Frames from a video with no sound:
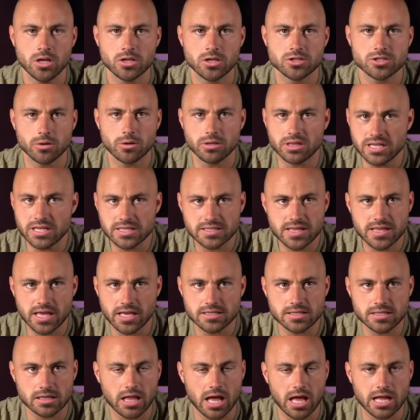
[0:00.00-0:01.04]
So these
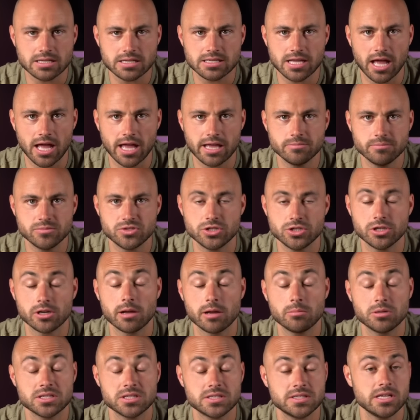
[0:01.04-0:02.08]
things, a lot of times you're
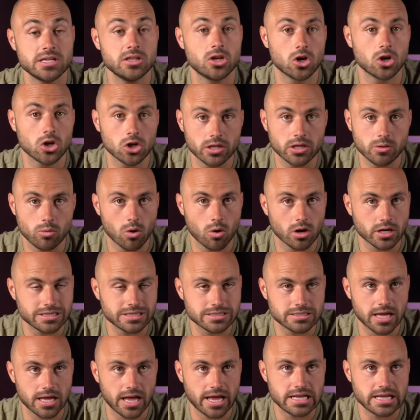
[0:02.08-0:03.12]
able to see the early warning
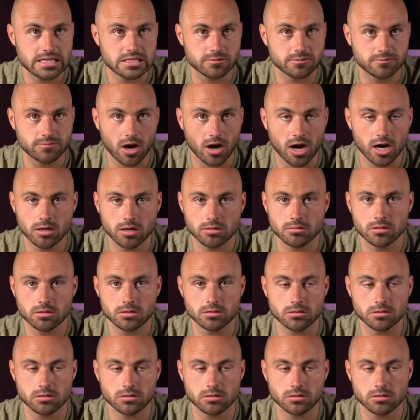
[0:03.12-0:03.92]
signs far